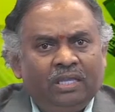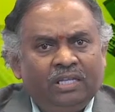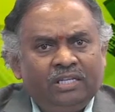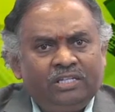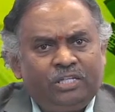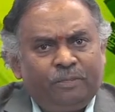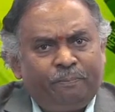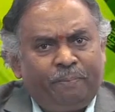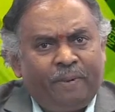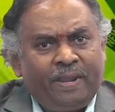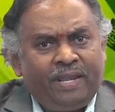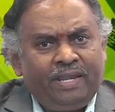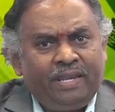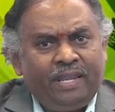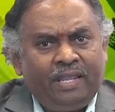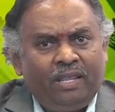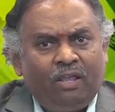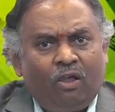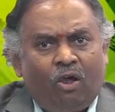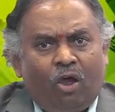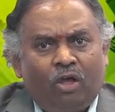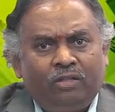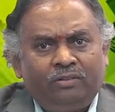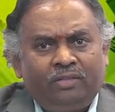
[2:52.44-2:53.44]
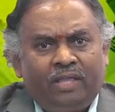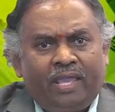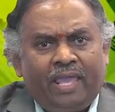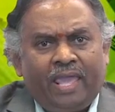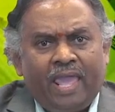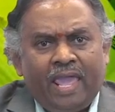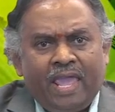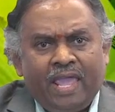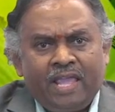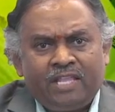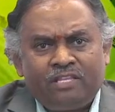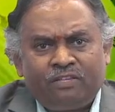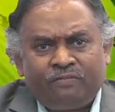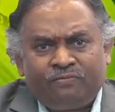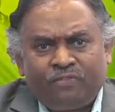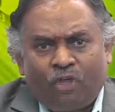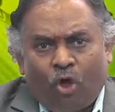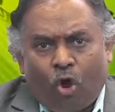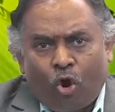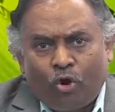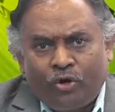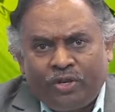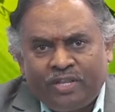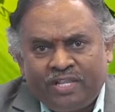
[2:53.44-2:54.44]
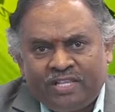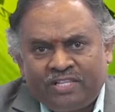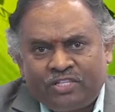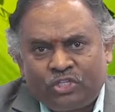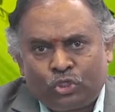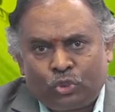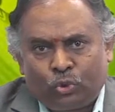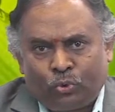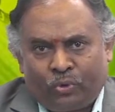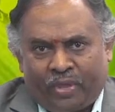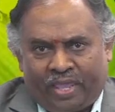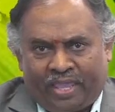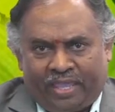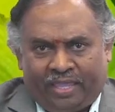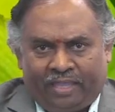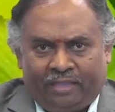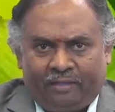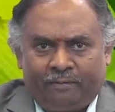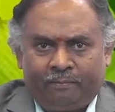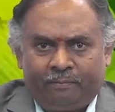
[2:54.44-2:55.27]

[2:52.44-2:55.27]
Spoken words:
Depending on the age of the audience today,